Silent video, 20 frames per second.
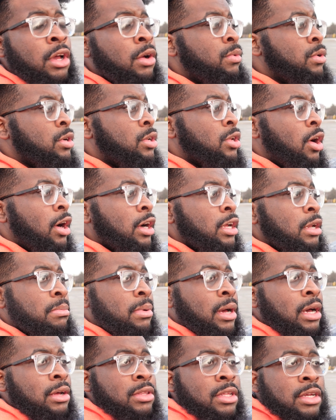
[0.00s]
We're talking
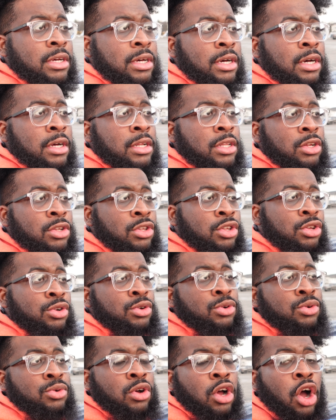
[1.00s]
about the
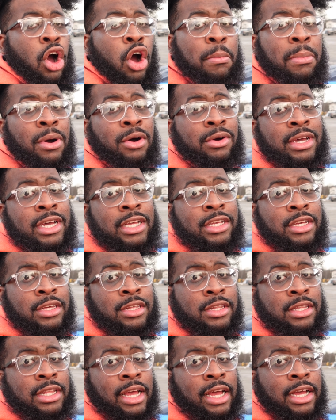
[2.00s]
2 Kobo
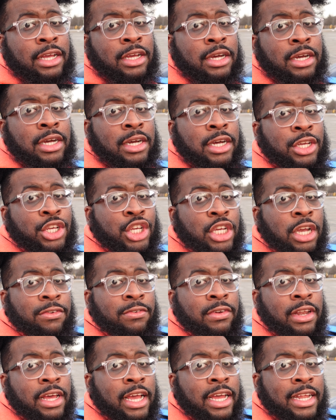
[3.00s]
engines that
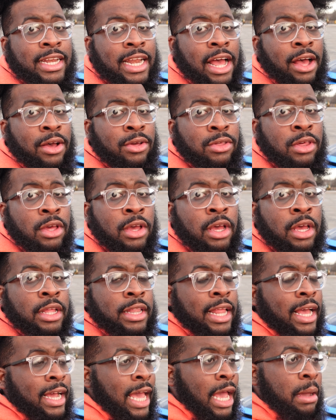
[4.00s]
Chevrolet announced
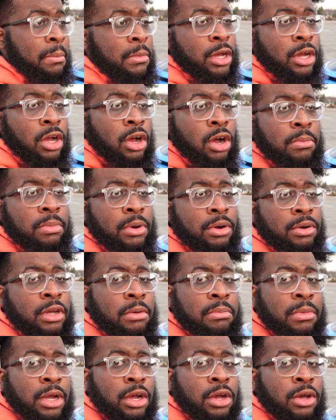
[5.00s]
that came in the Kobo
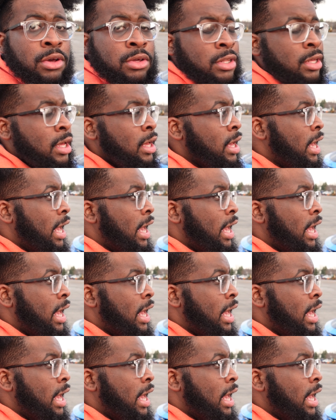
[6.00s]
Camaros.